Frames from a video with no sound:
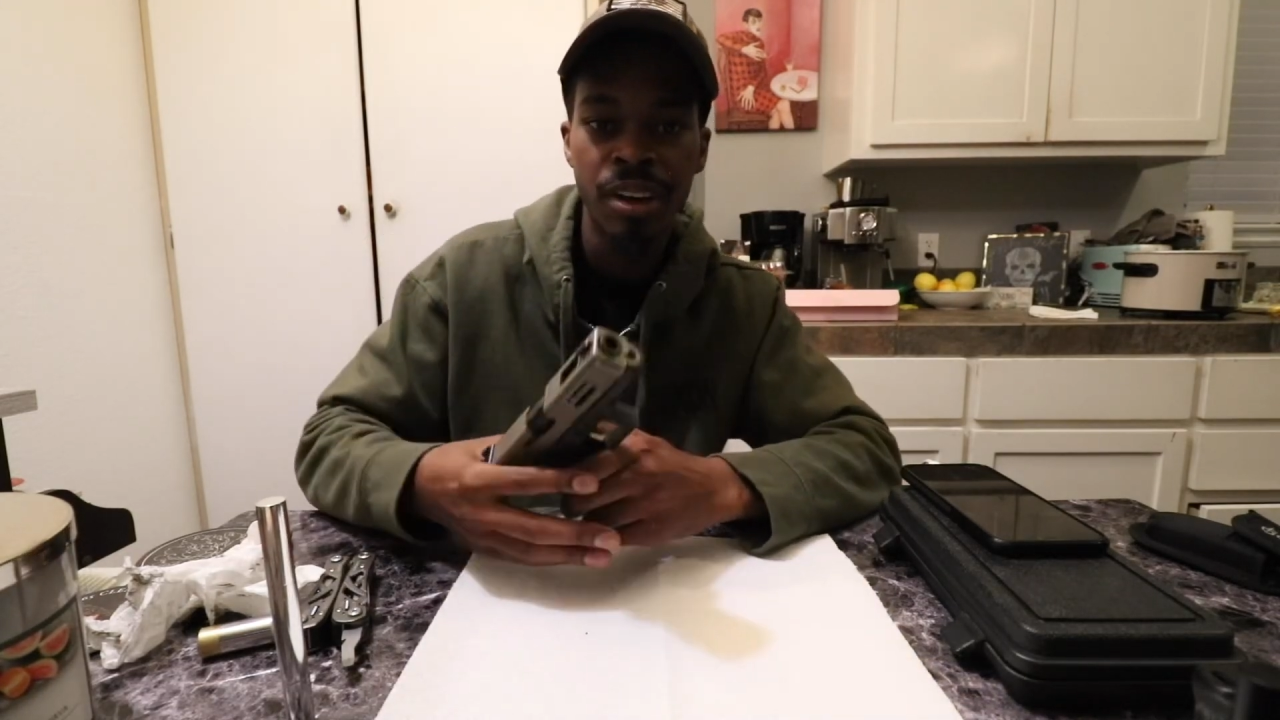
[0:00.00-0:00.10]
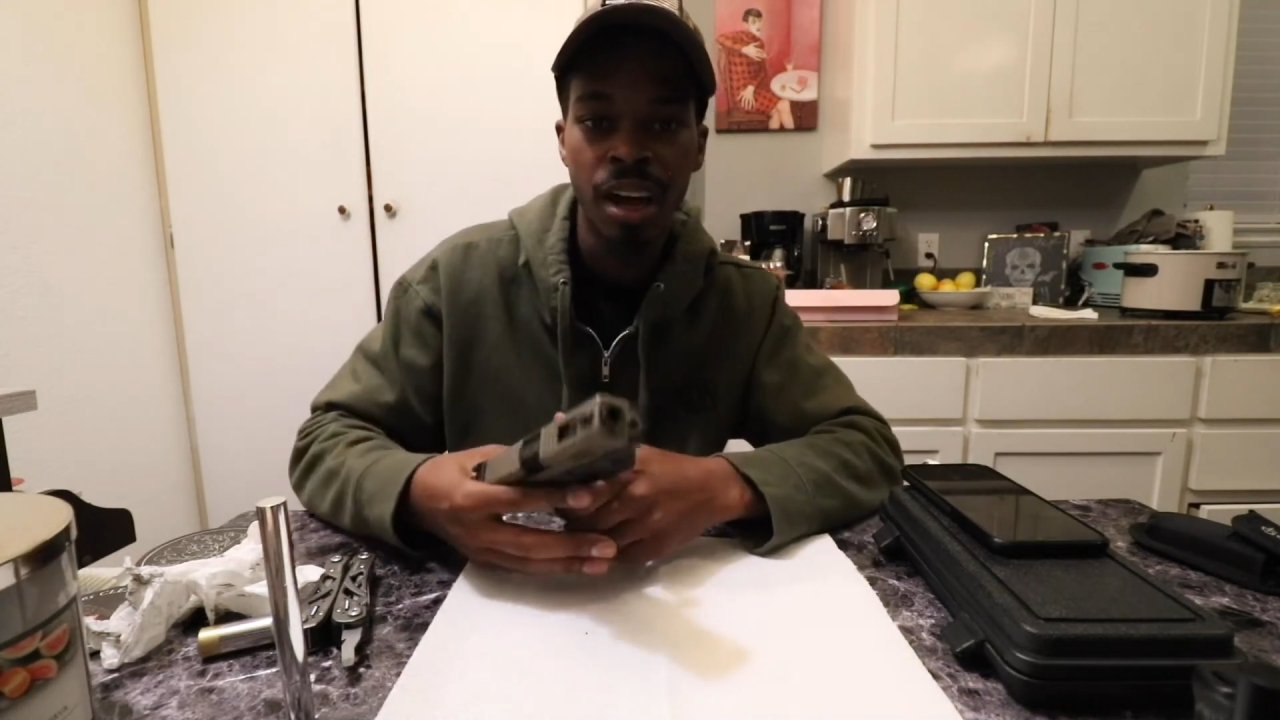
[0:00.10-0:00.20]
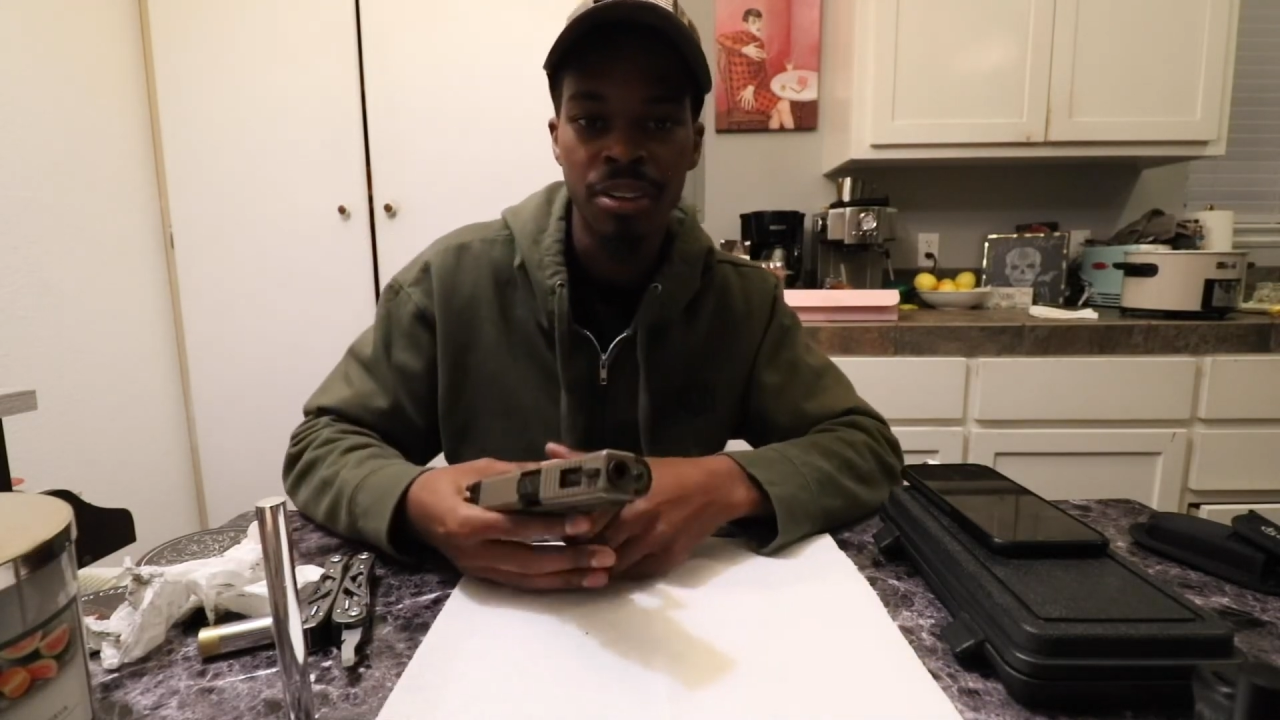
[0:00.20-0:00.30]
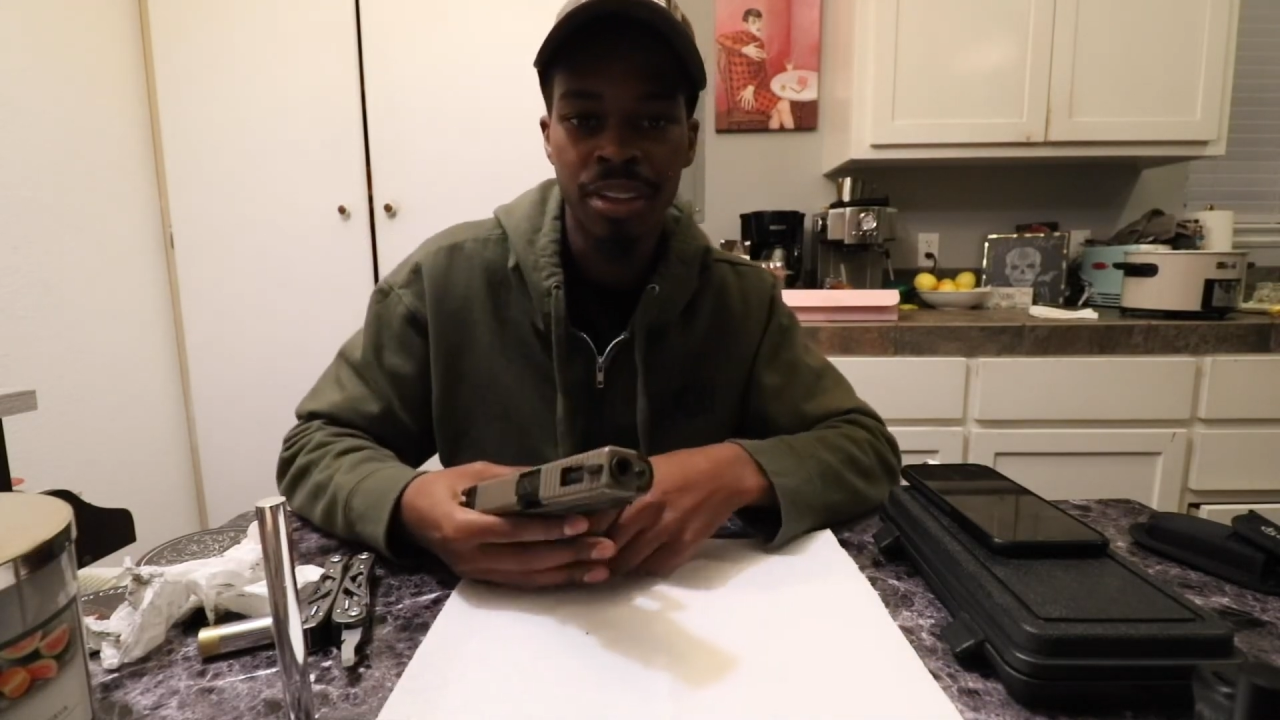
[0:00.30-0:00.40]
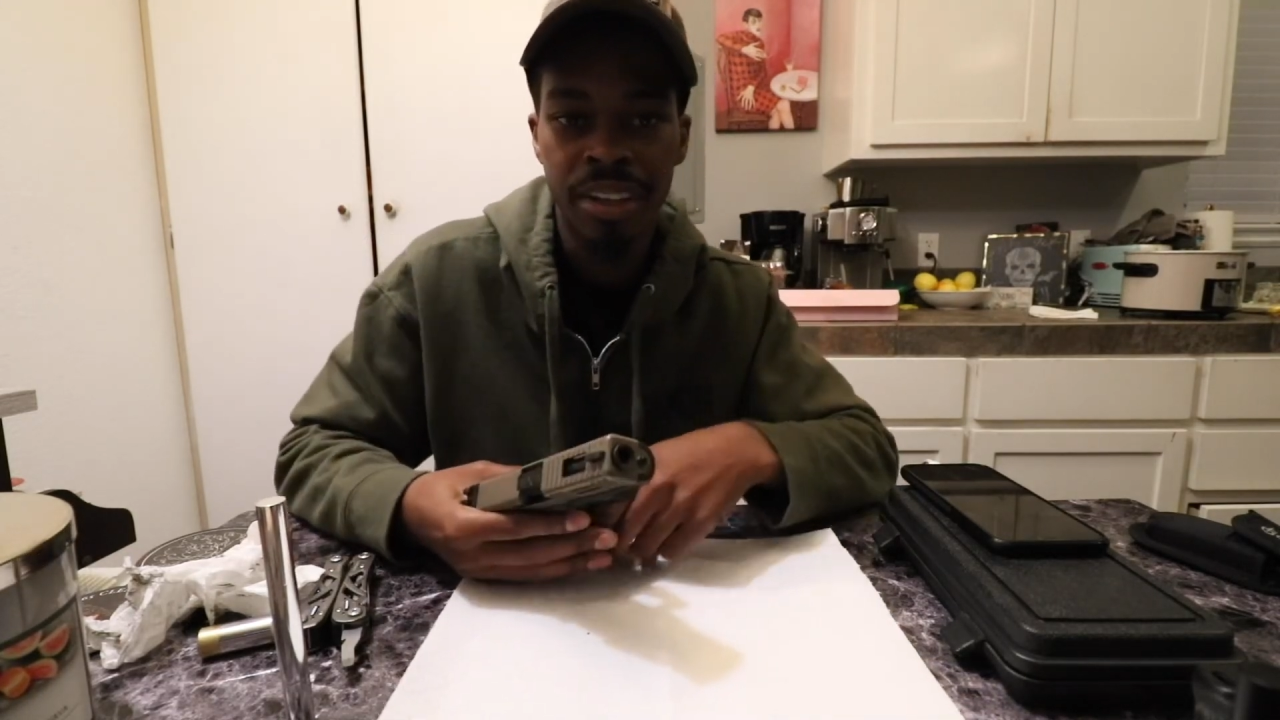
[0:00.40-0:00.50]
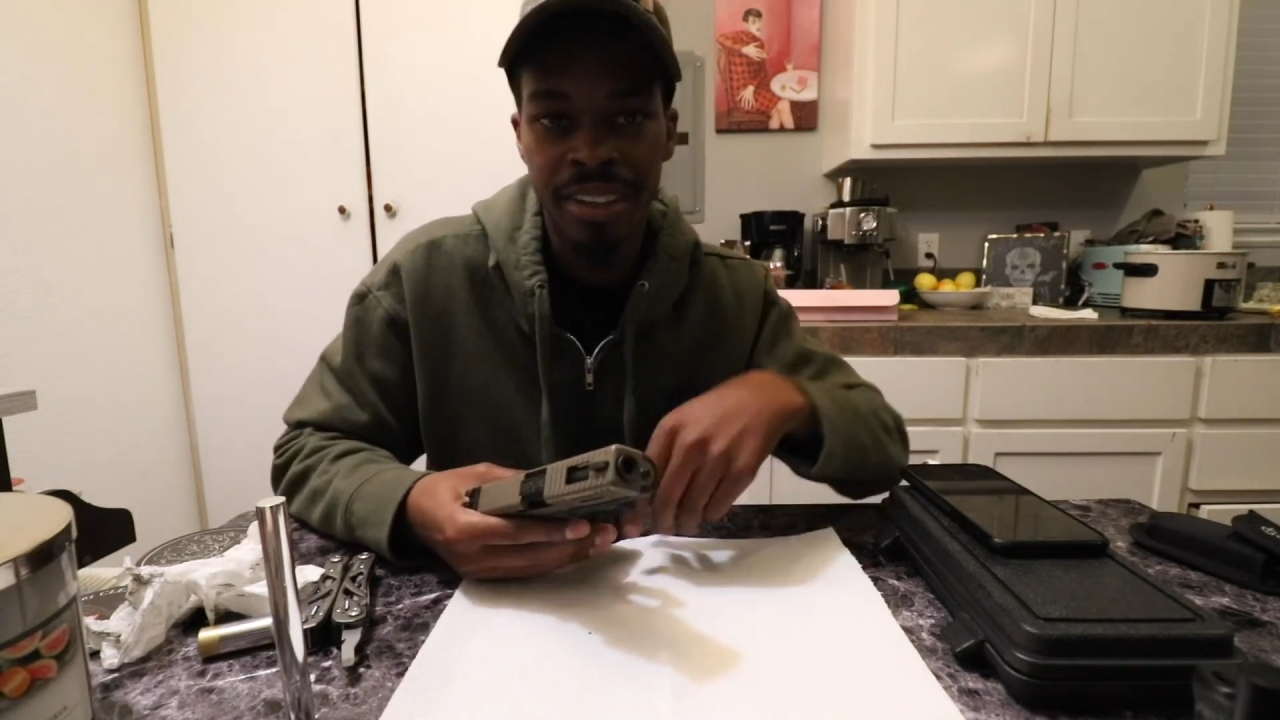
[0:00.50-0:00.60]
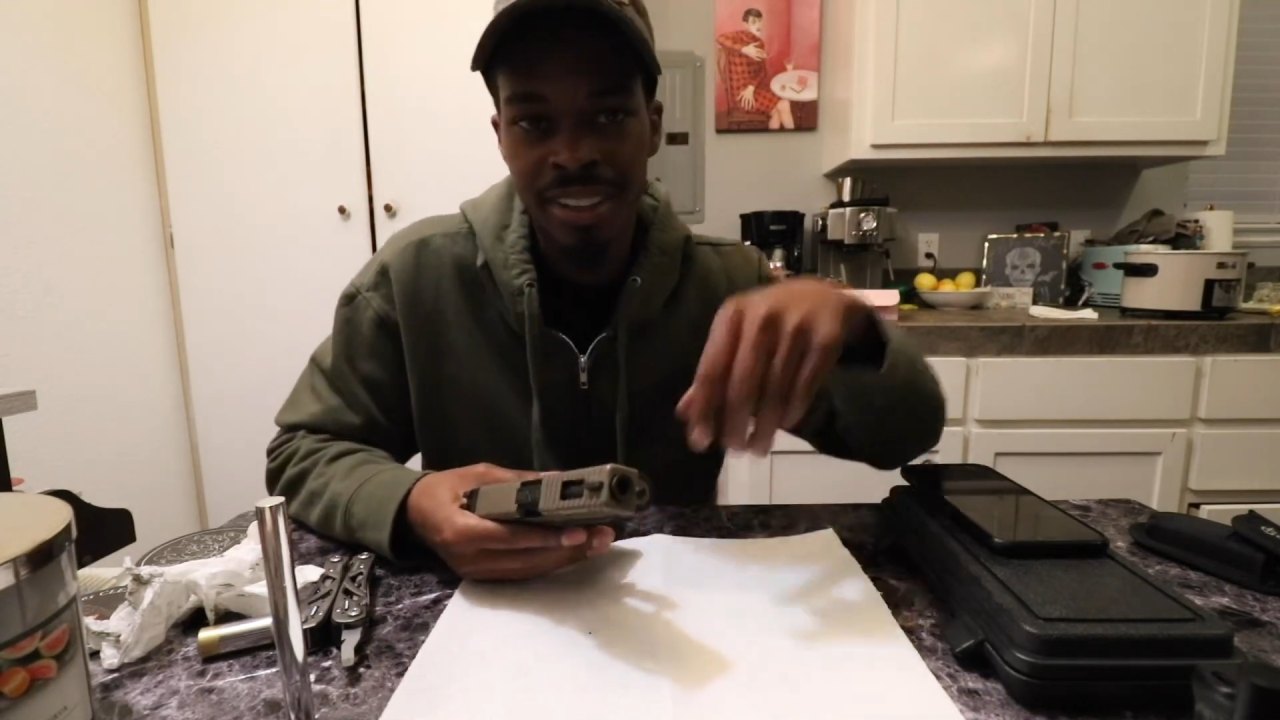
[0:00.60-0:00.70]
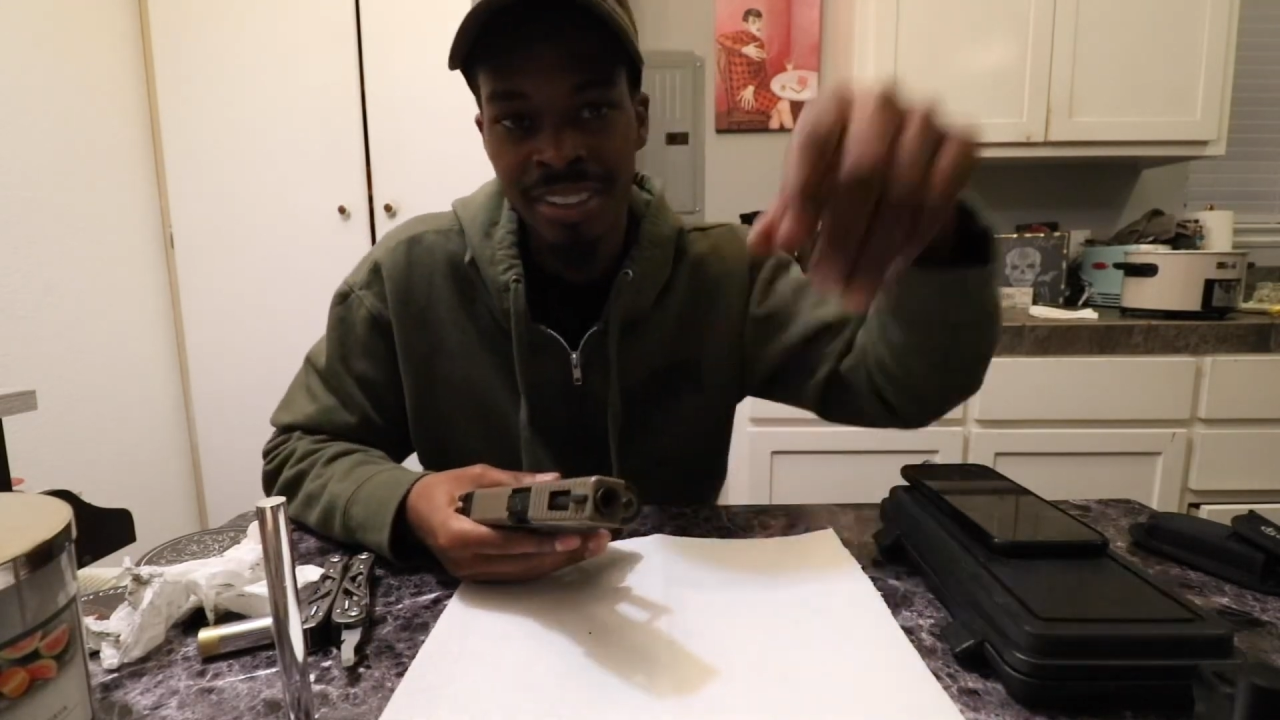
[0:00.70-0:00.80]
out there.